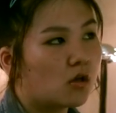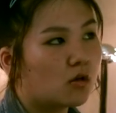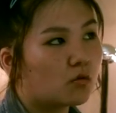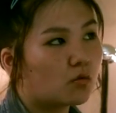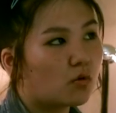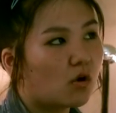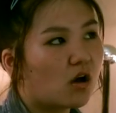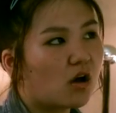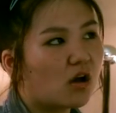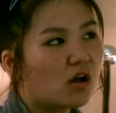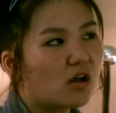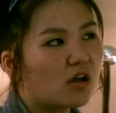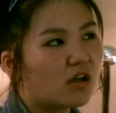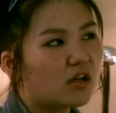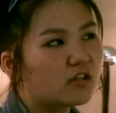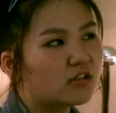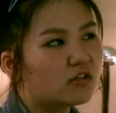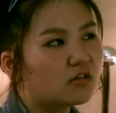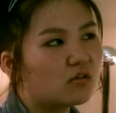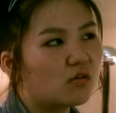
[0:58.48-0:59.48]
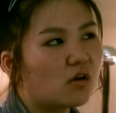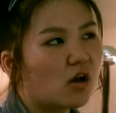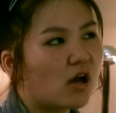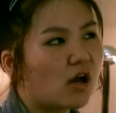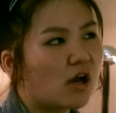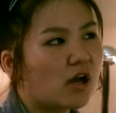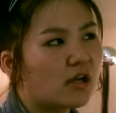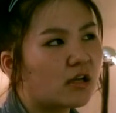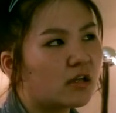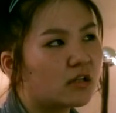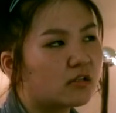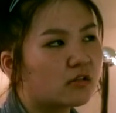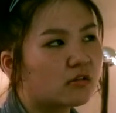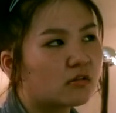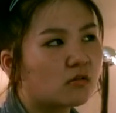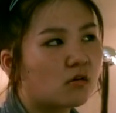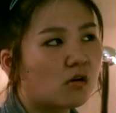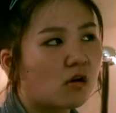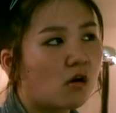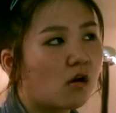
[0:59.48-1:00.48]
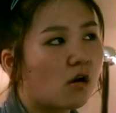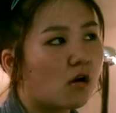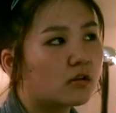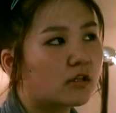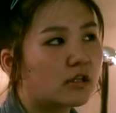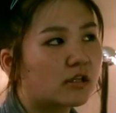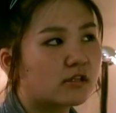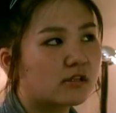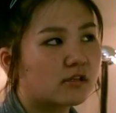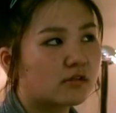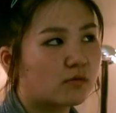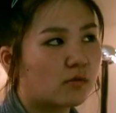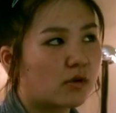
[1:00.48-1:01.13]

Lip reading: Why do I do all this